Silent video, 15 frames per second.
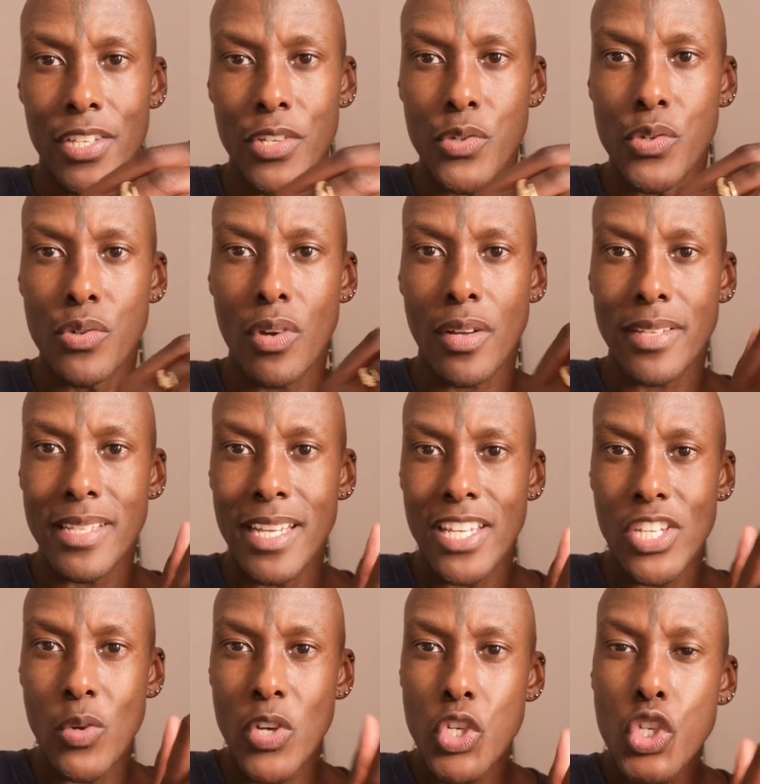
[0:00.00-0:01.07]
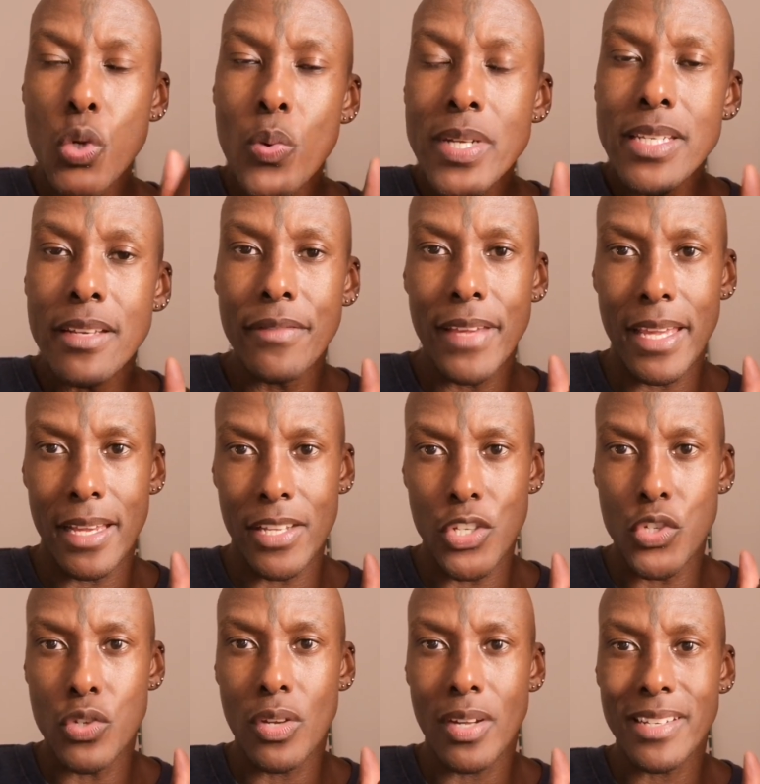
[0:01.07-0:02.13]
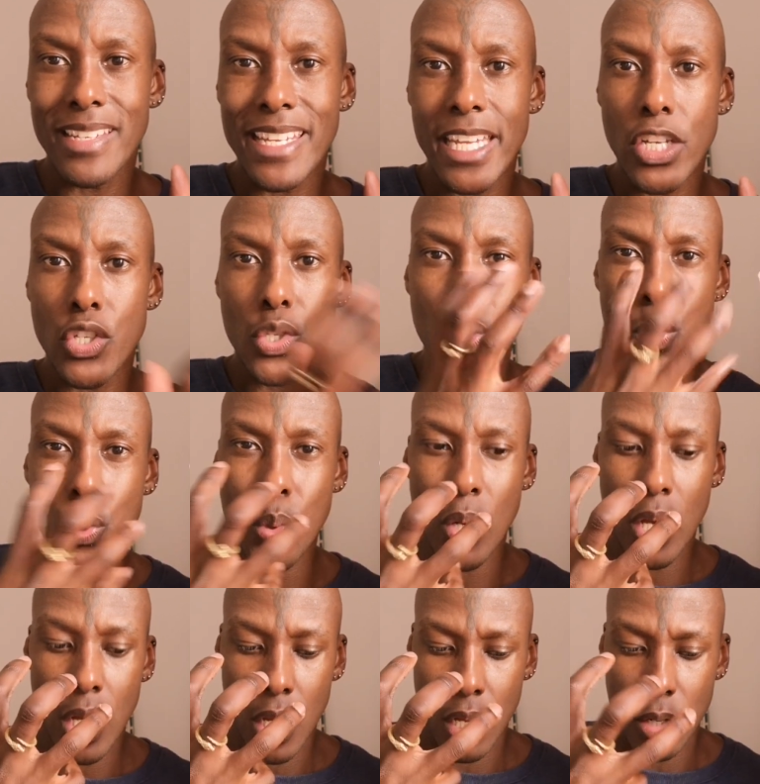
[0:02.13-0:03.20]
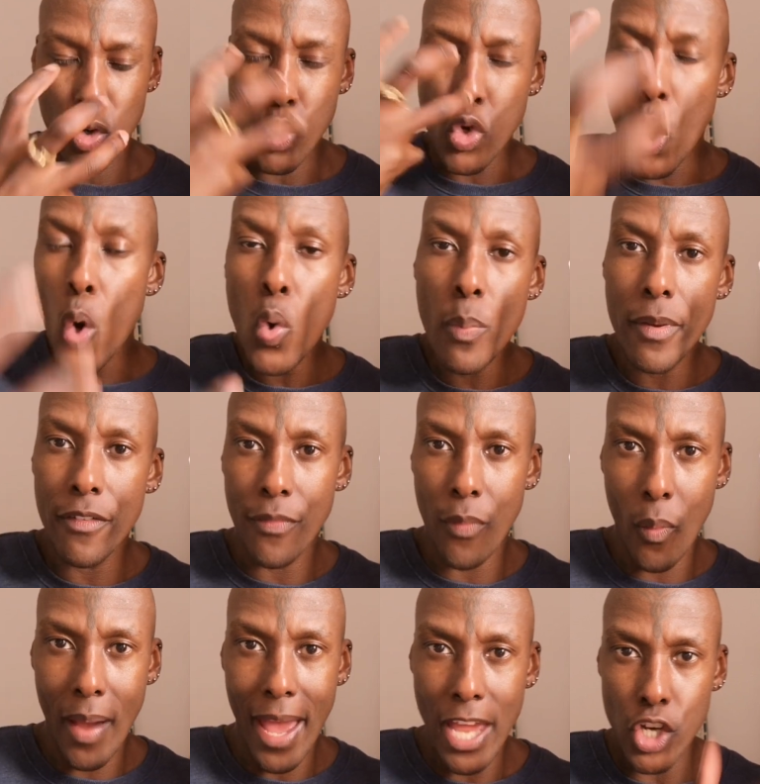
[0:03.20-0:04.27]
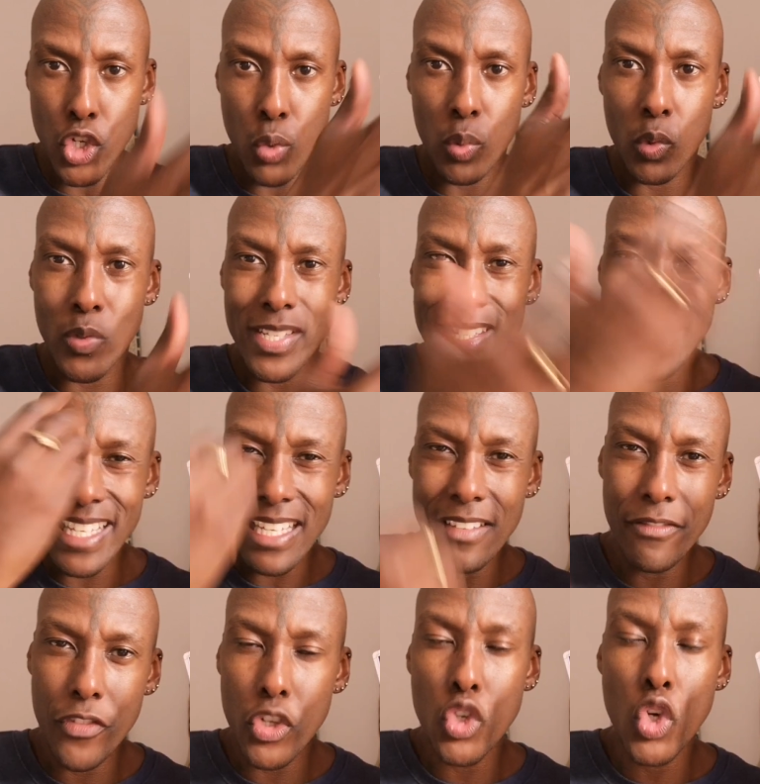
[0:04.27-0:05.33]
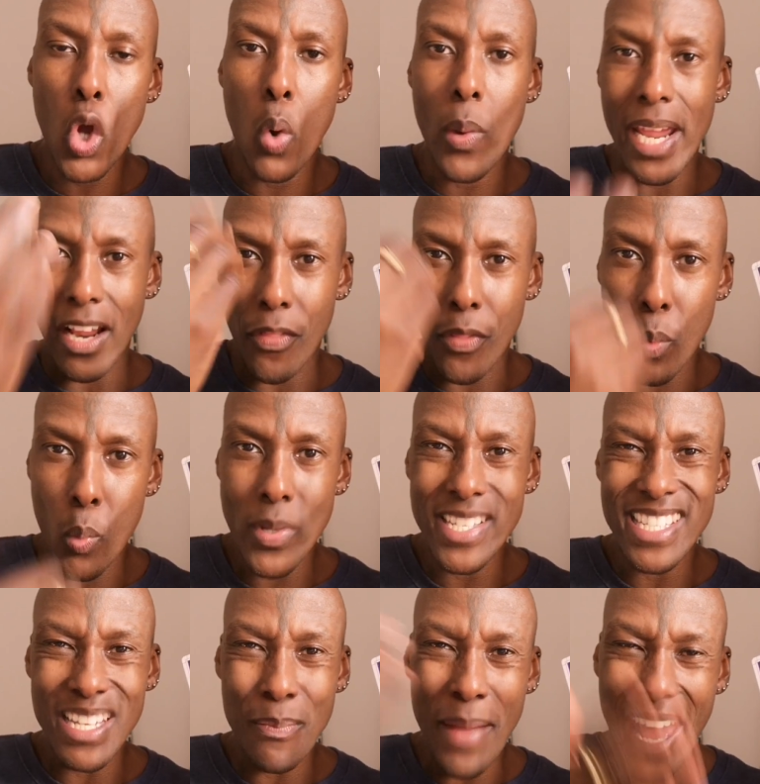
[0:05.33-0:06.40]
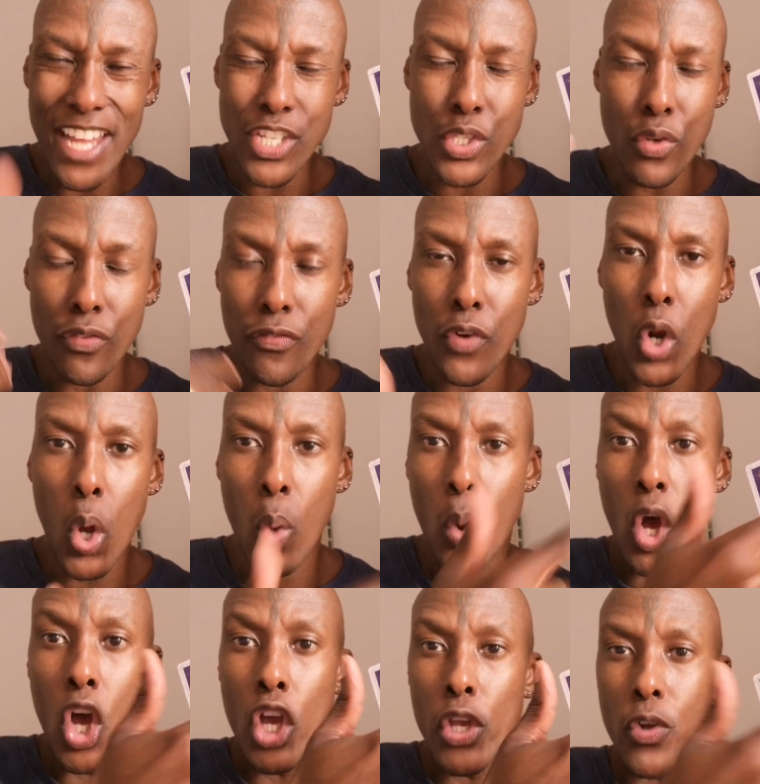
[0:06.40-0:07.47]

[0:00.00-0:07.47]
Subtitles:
You're intuitive here. You do not need to know beforehand. You will receive the knowing, the wisdom as you flow.